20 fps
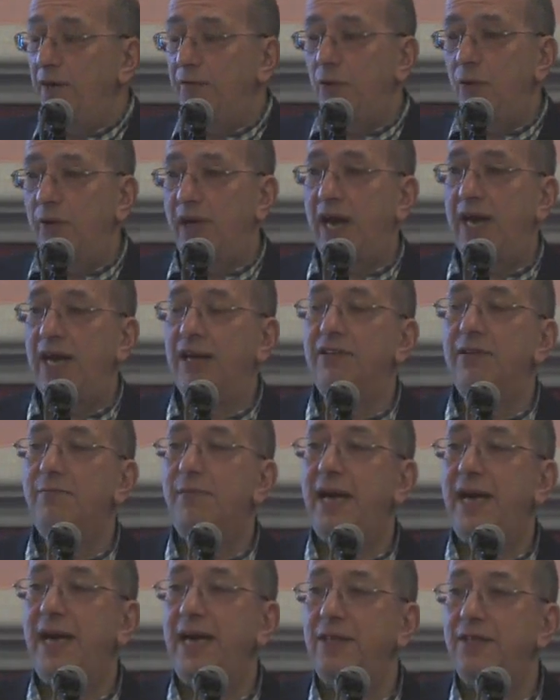of Organic
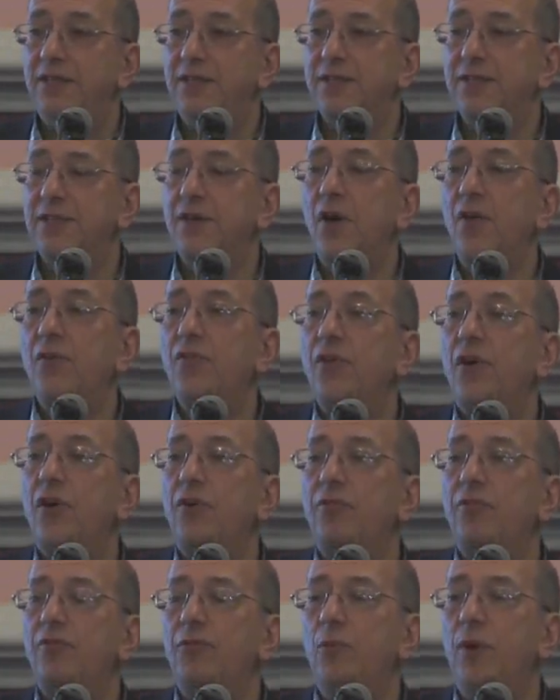Remains starts
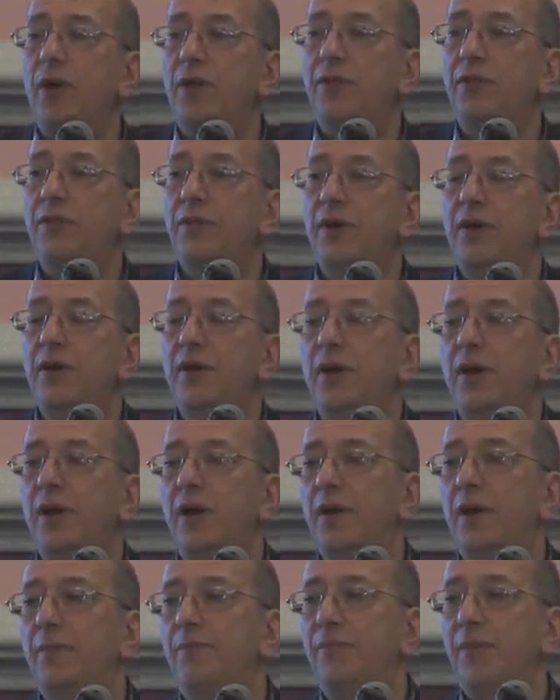off with
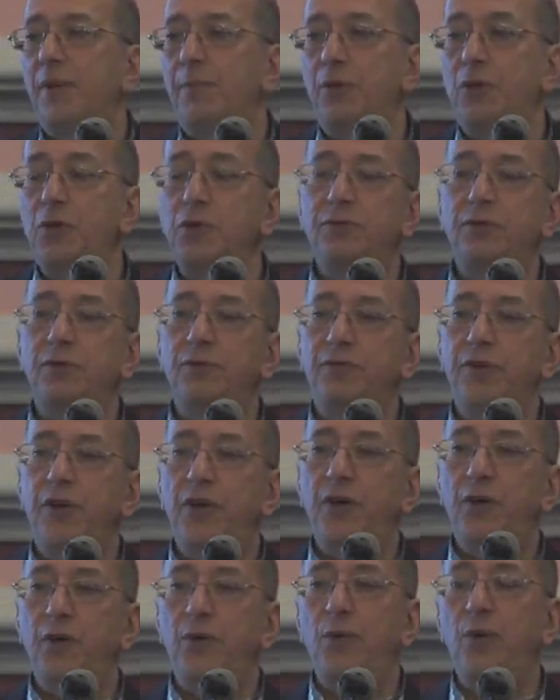um, a beautiful
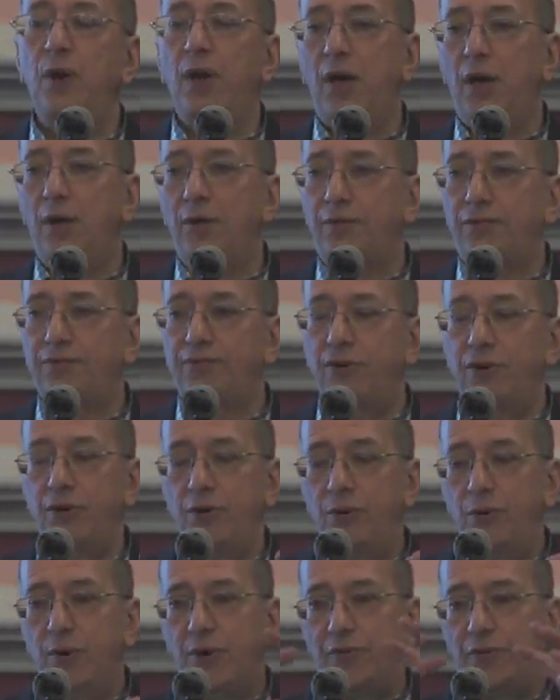view
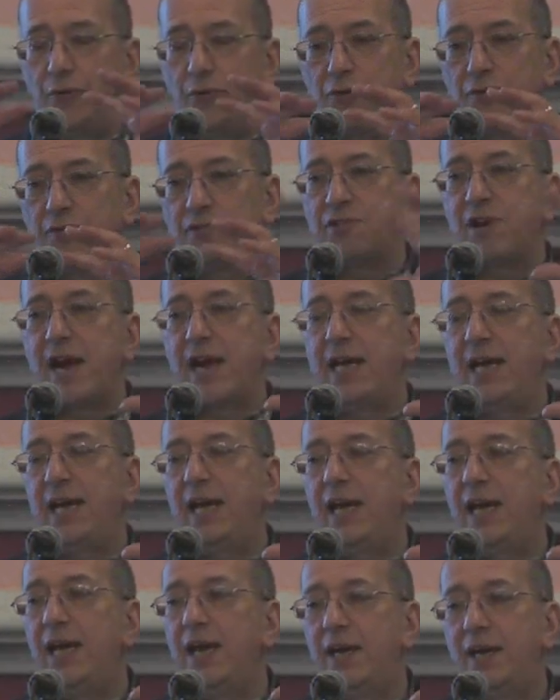through a sort of
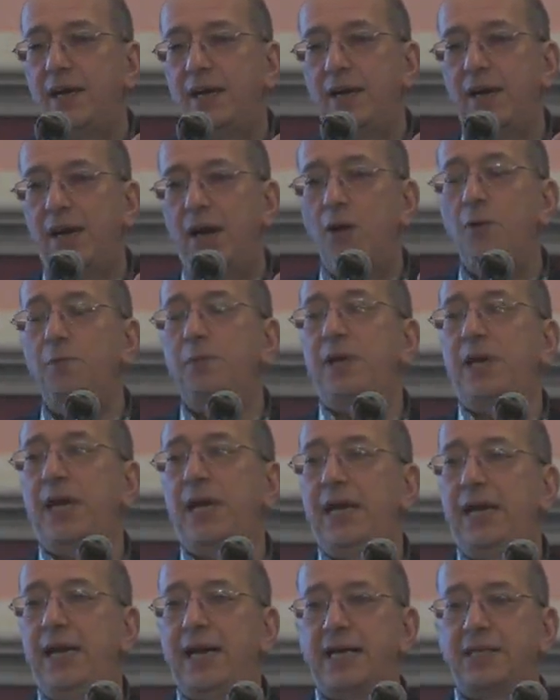craggy
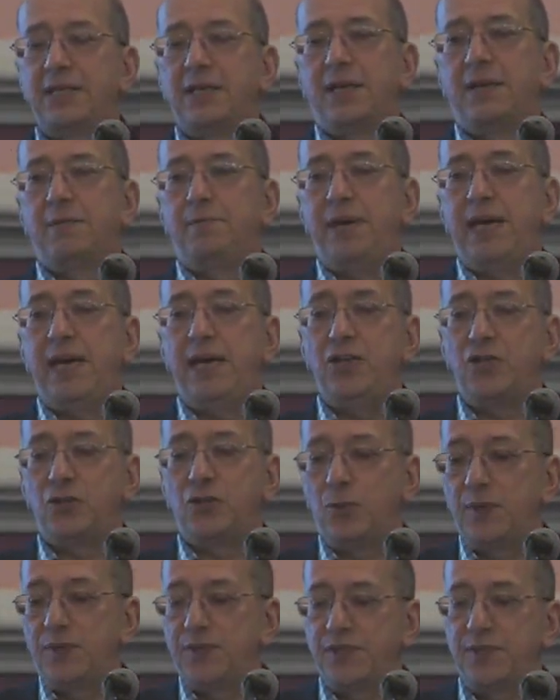opening at a
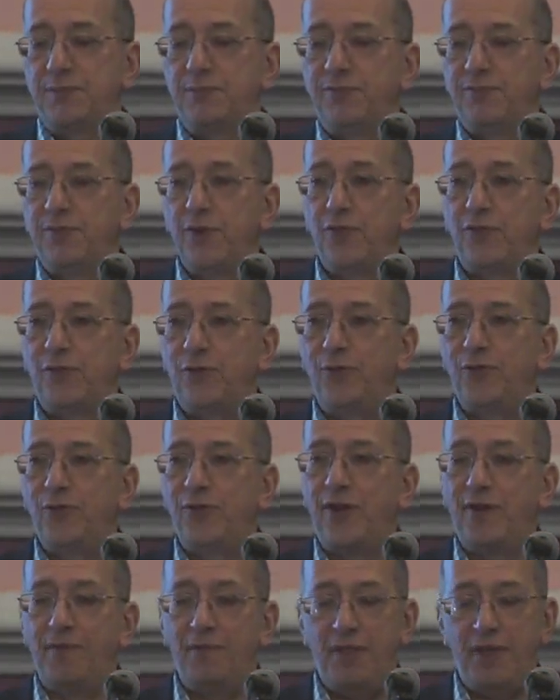beach with some fossils
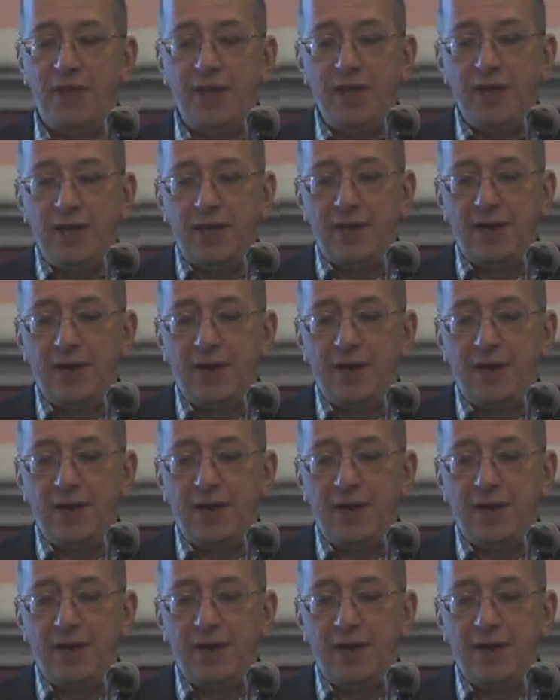on the,